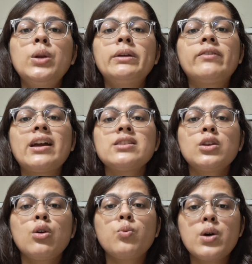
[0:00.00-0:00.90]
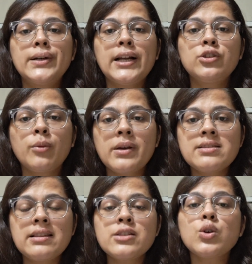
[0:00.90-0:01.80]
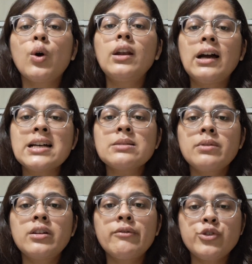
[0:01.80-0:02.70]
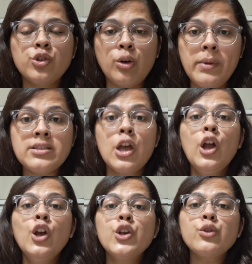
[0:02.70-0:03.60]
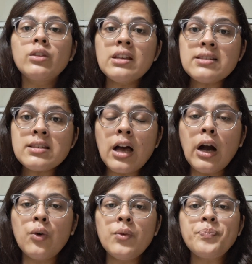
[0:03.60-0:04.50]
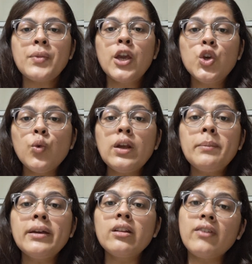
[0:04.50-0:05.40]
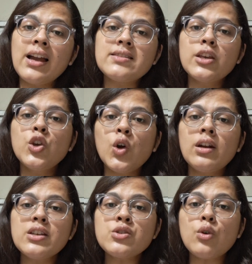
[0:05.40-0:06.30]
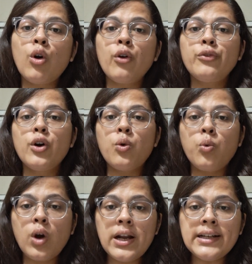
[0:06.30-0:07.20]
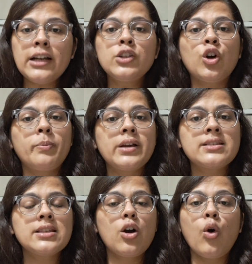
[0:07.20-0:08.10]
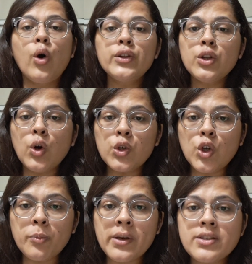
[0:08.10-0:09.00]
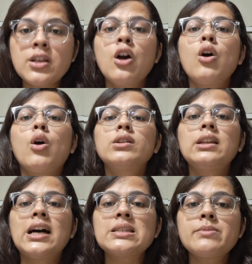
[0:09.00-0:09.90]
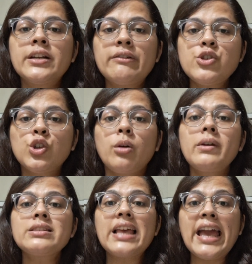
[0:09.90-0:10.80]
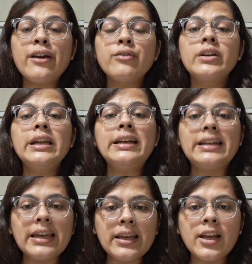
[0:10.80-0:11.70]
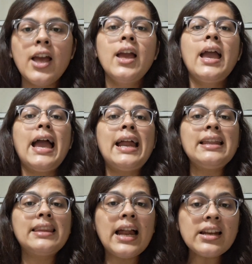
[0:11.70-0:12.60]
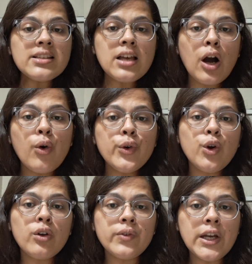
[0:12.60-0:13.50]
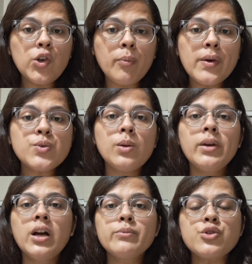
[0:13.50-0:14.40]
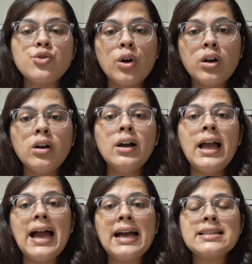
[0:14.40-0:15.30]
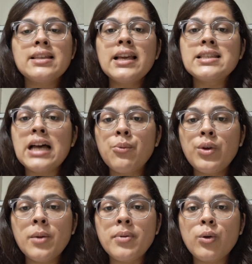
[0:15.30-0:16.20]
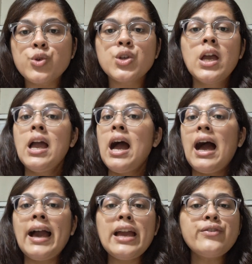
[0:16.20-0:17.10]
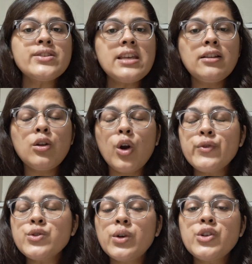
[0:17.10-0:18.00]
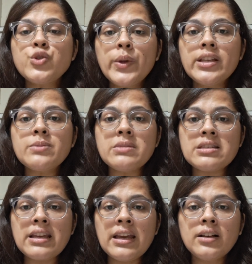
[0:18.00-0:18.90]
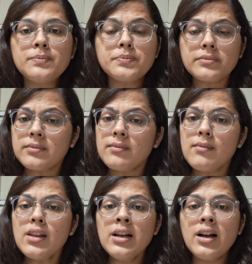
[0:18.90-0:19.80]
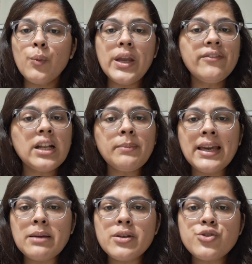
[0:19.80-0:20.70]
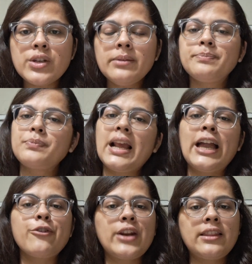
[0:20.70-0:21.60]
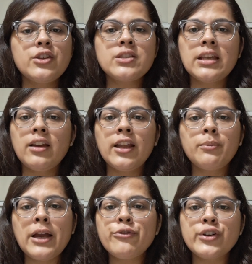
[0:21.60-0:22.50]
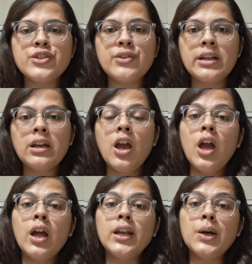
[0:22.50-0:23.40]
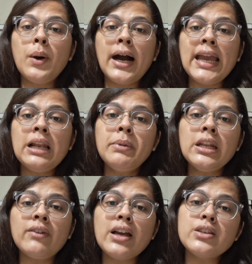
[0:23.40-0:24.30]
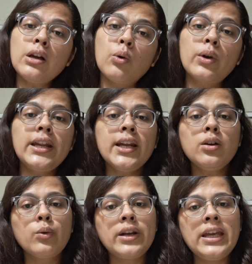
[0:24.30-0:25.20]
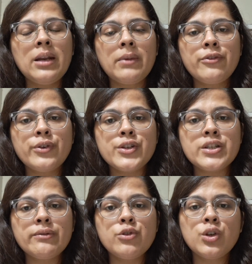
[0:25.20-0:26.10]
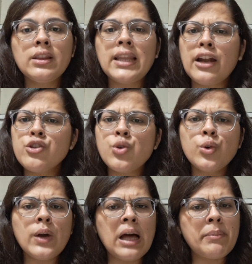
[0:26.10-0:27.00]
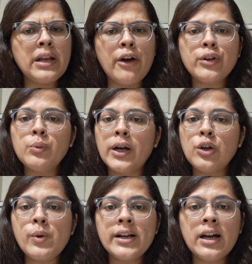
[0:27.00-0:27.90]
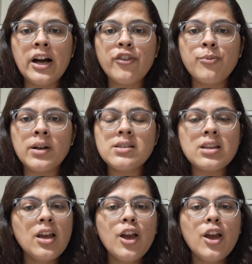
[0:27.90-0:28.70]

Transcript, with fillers: will be revising your volatile topics list or last minute revision topics so this is how you will be revising your list of volatile topics or the wrong topics or the last minute revision topics every day and that is how your weak topics will become stronger as the exam will approach i have seen a lot of students doing this mistake we have done biochemistry I've read this thing in my first reading. Now I'll be revising only and only in my first revision. That is going to happen after one to one and a half months.